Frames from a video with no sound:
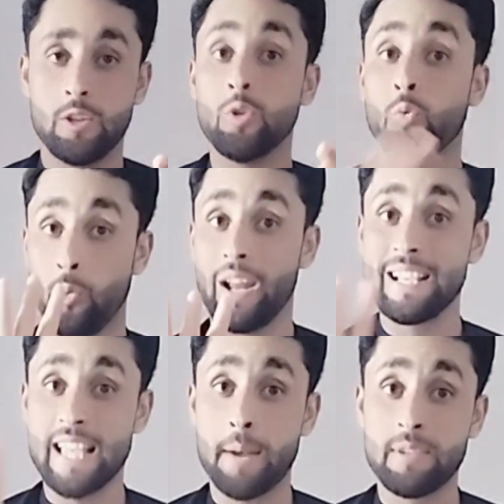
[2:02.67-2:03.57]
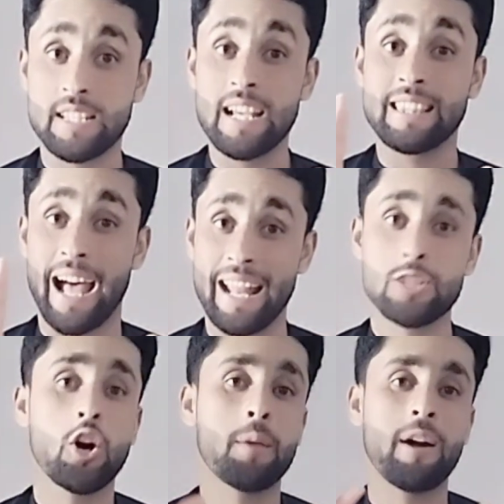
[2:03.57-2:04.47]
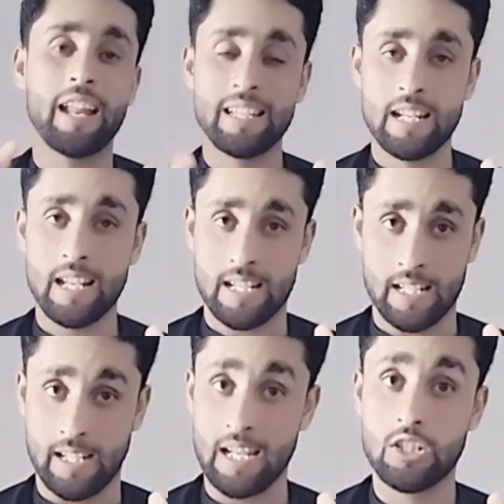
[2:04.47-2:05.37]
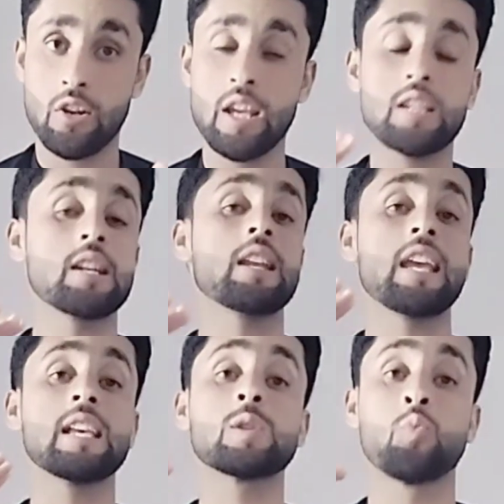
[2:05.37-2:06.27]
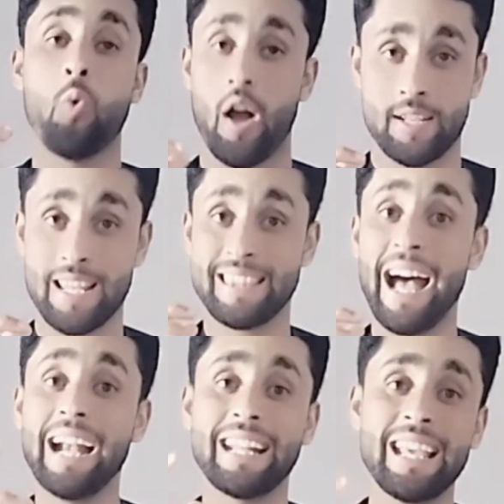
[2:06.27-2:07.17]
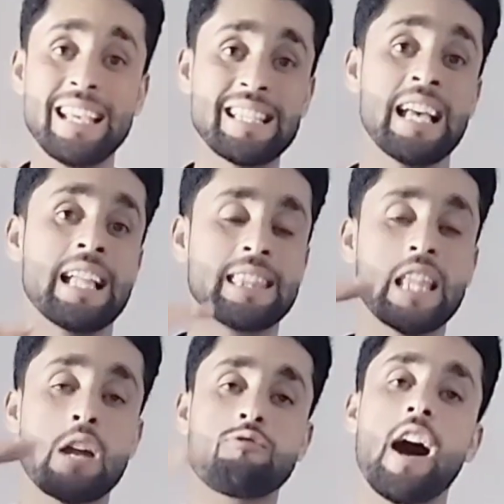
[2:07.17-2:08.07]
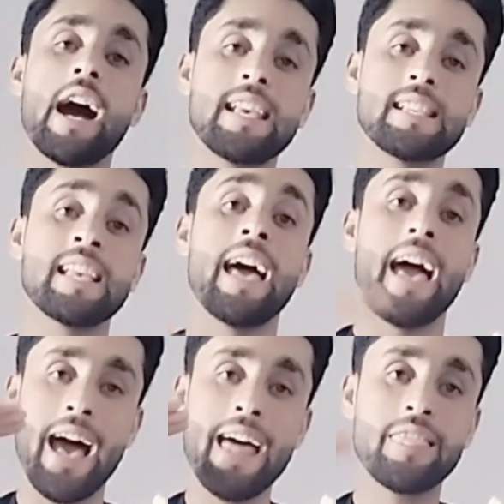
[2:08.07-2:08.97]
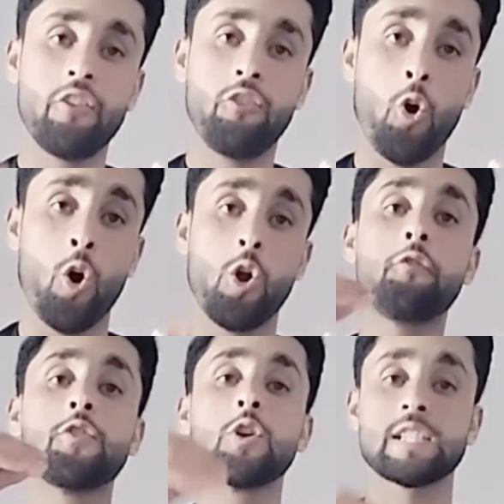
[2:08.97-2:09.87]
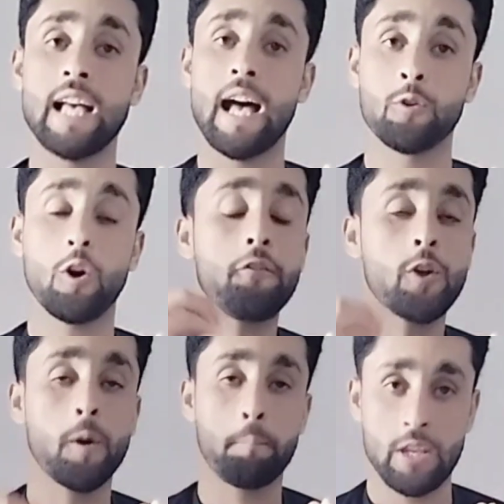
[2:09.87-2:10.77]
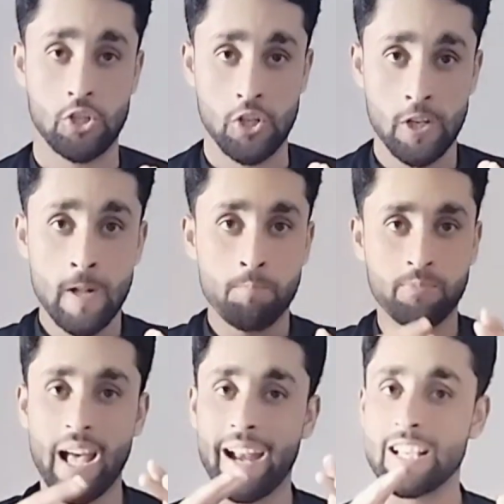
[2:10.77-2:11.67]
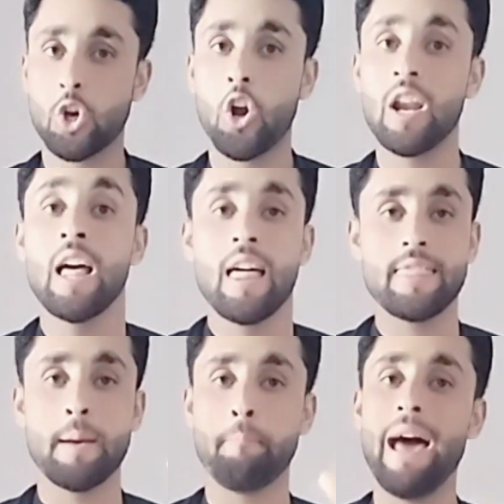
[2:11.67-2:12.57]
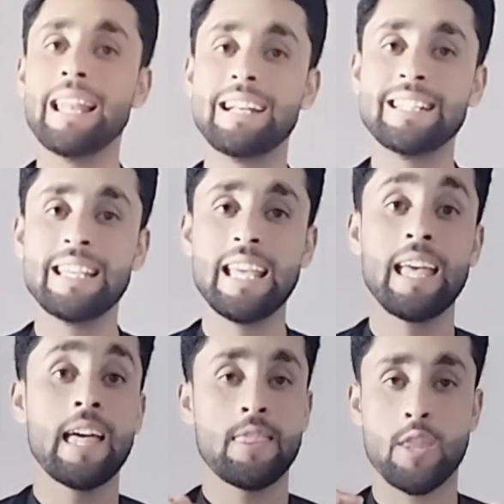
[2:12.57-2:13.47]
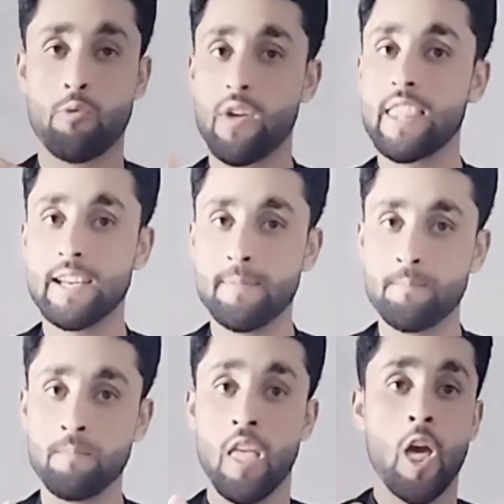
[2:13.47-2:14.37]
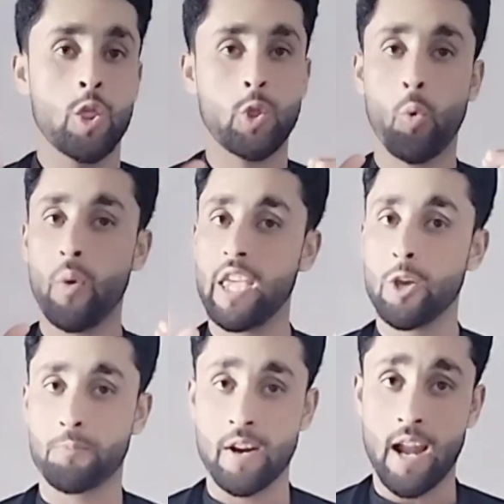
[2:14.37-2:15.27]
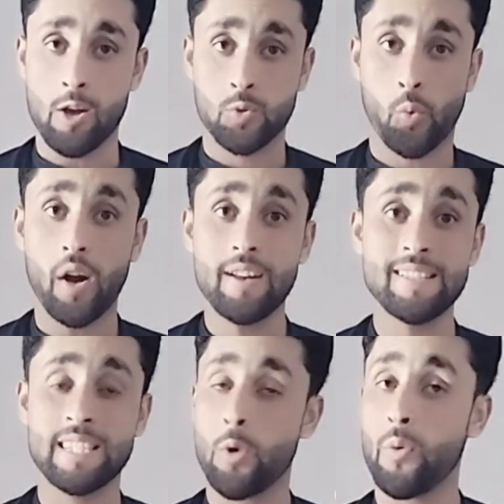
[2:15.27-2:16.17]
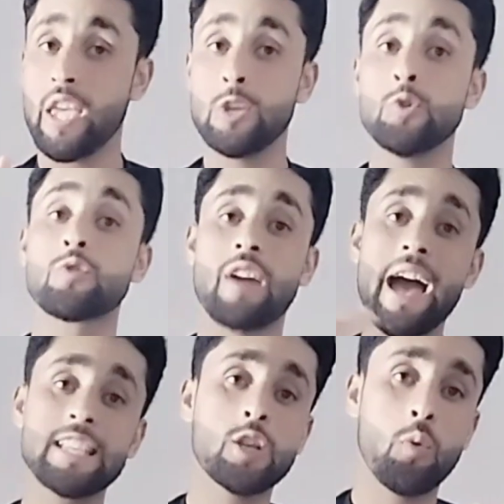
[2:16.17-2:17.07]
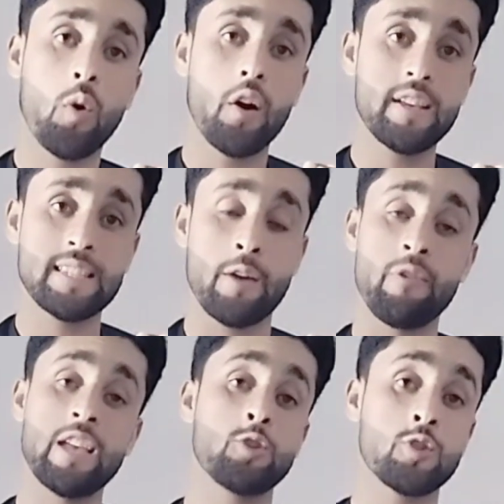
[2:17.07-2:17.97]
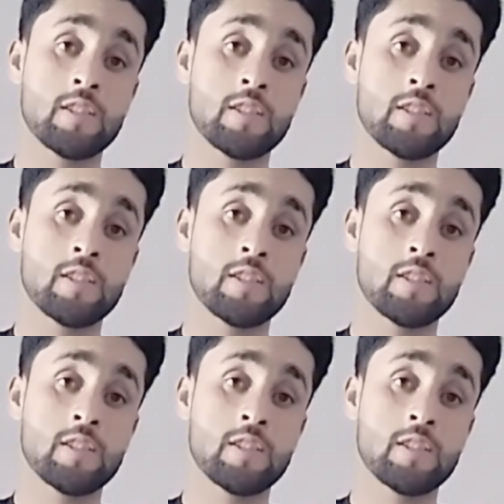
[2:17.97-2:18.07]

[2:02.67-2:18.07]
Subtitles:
What is that mistake? That is all about intonation. Intonation is what? That is the rise and the fall of your sound, of your pitch. That is called the melody, the rhythm, the way you pronounce words, the way you rise your voice, the way you